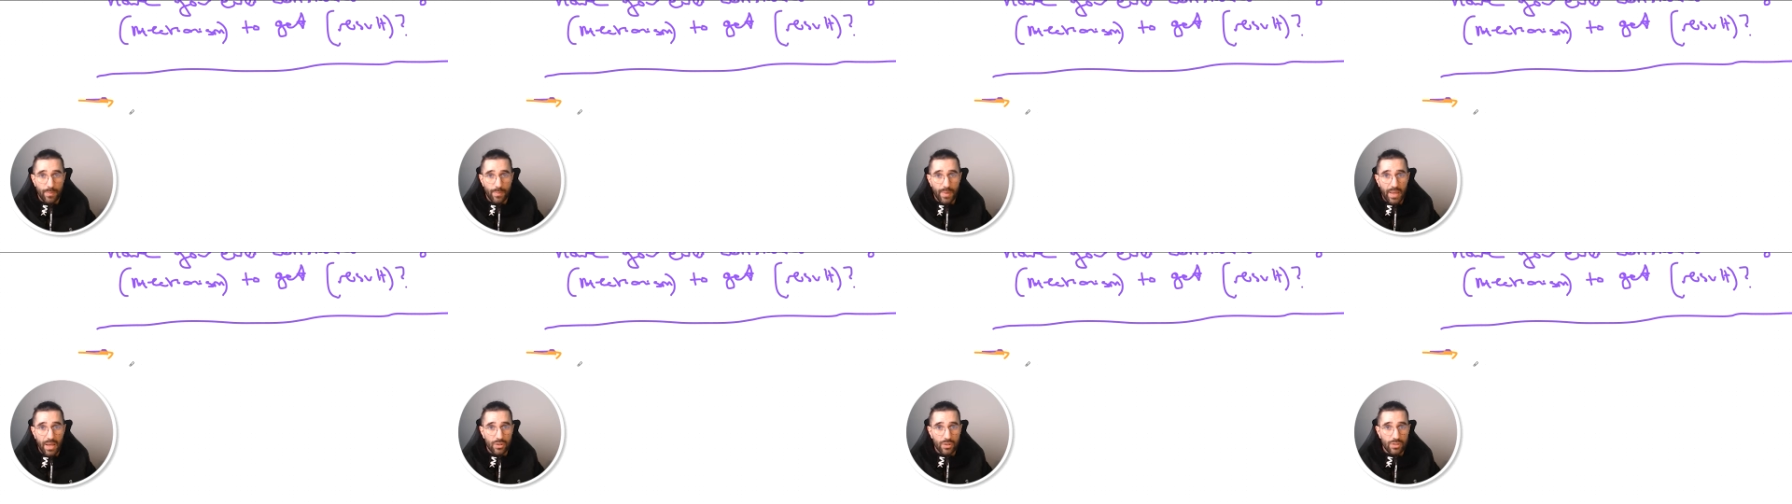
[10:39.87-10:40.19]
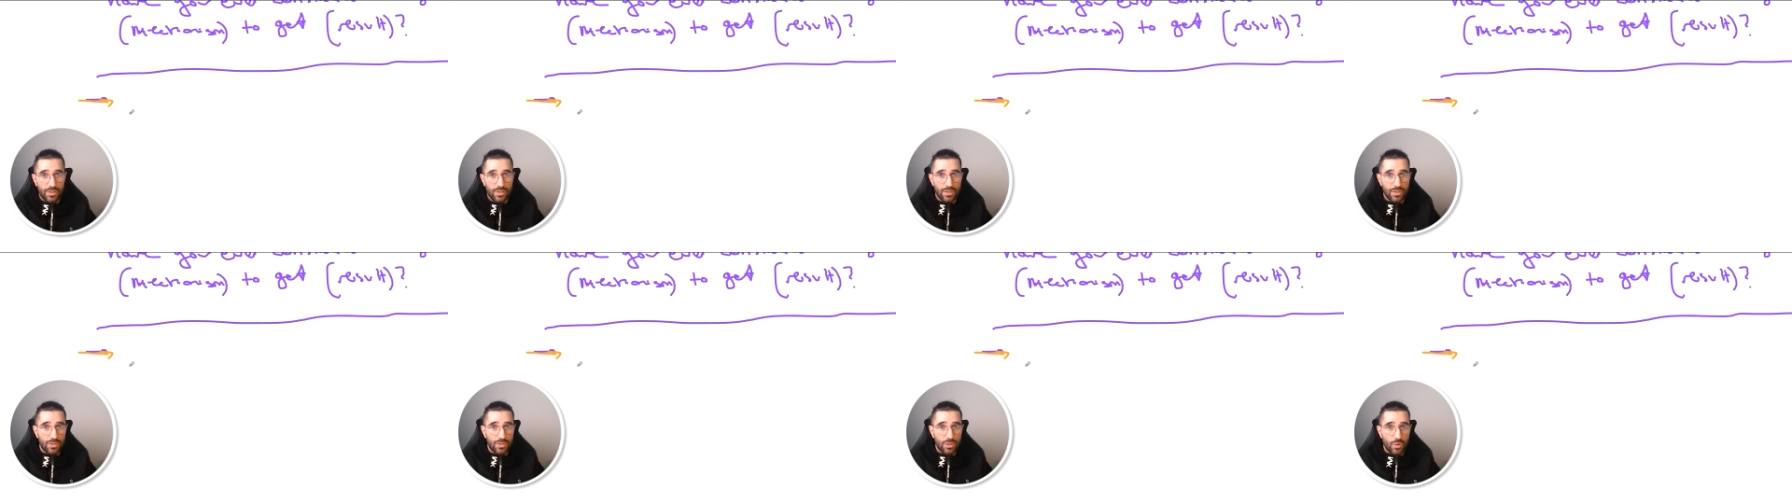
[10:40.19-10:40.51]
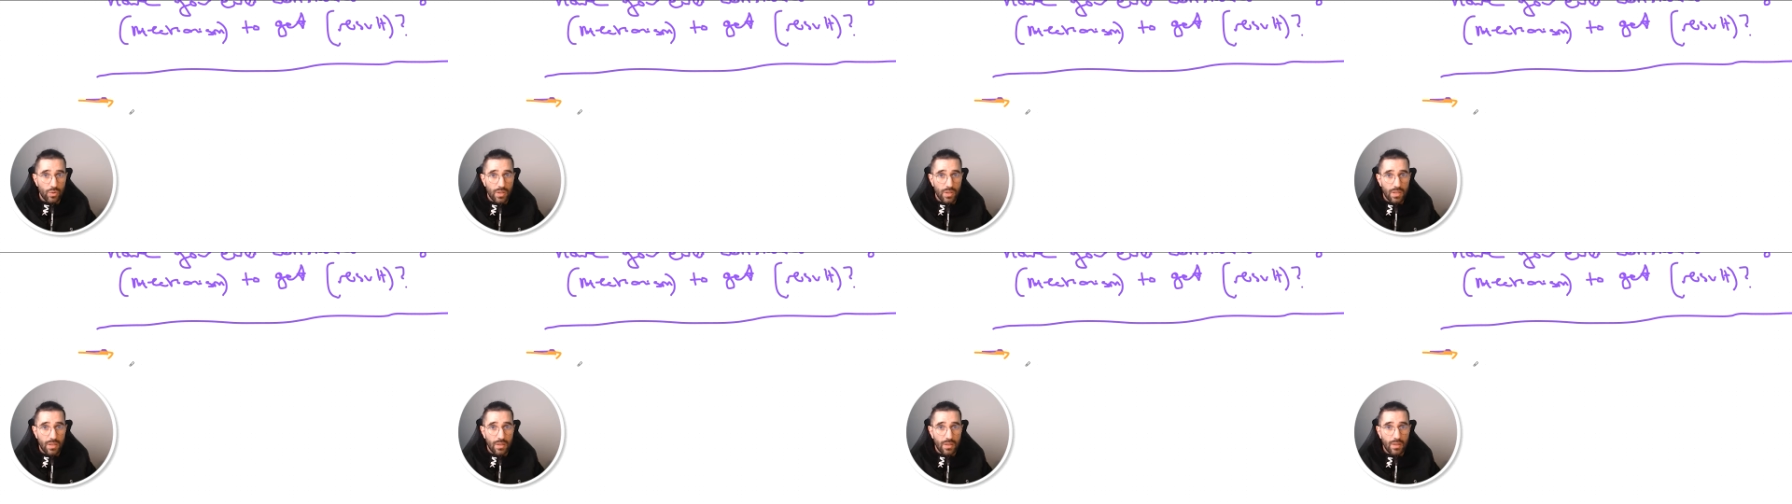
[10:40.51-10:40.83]
show them how you
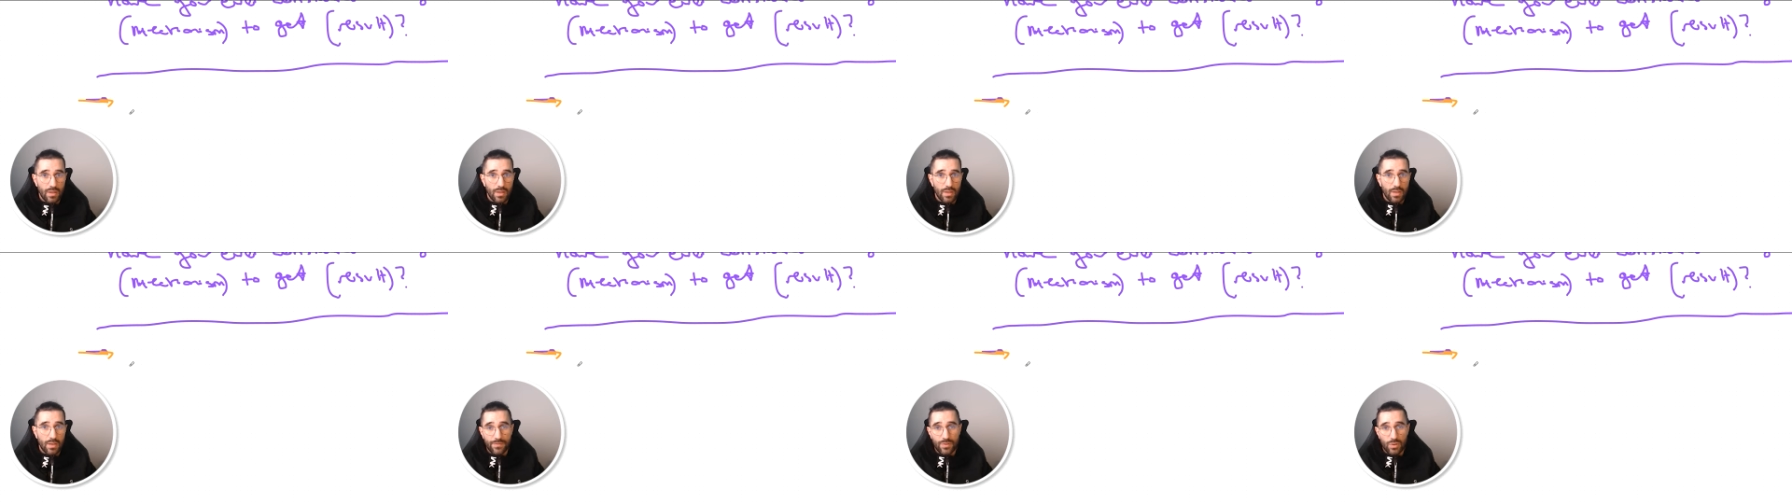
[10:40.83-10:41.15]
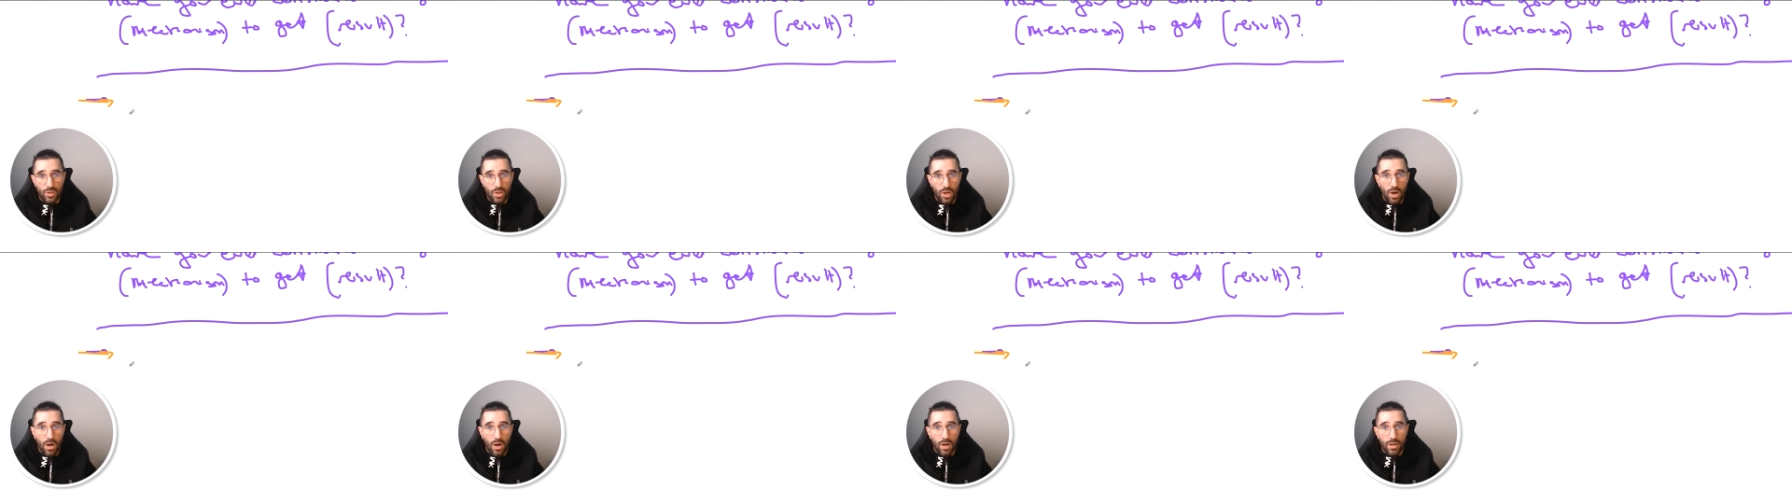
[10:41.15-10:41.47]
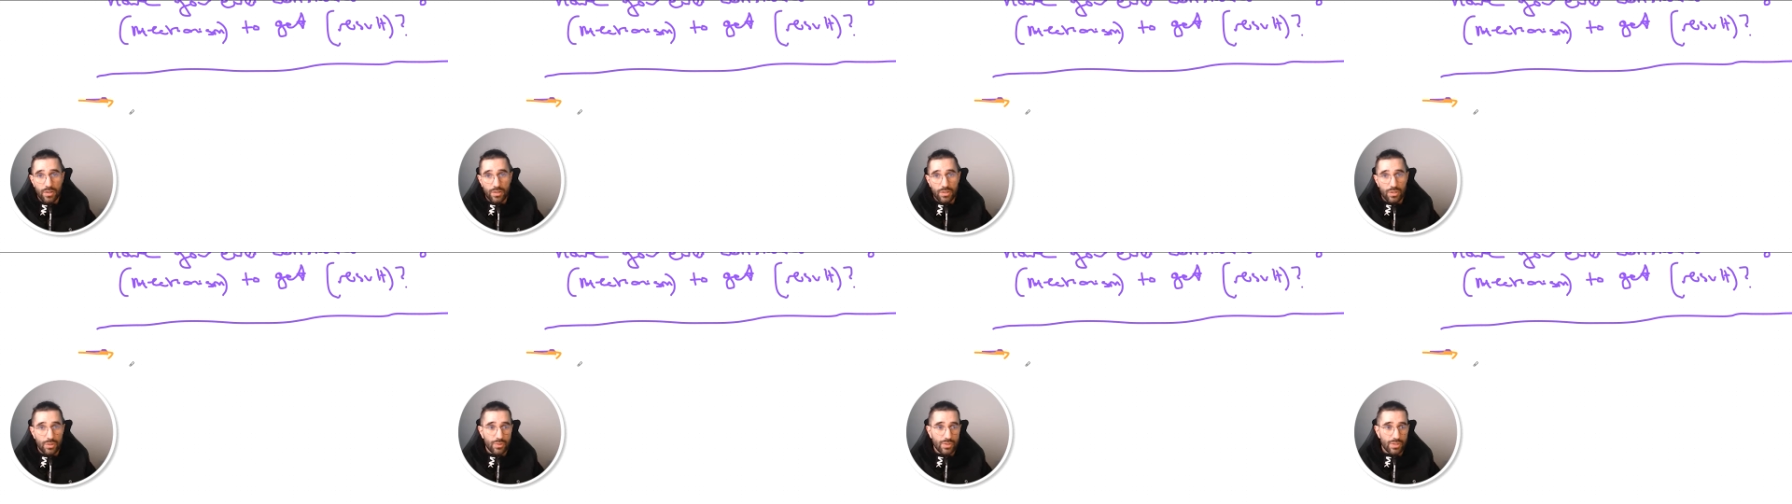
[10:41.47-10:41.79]
can do it. And then if you
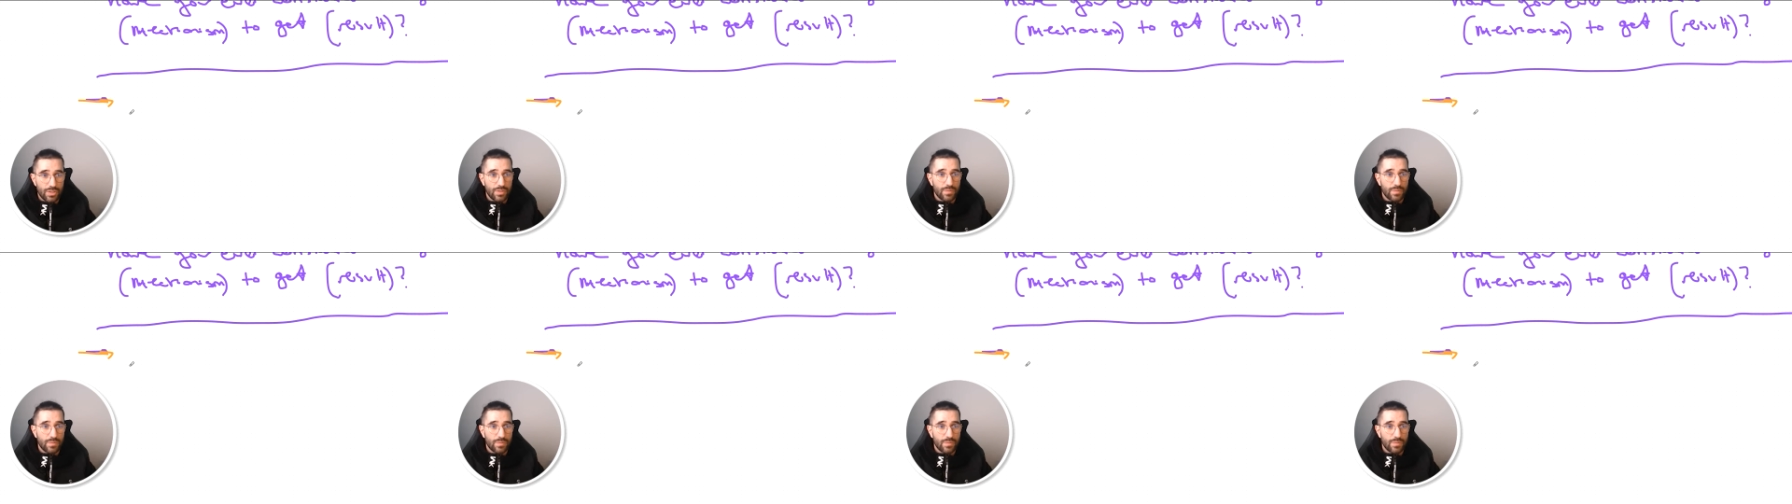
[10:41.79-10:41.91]
can't,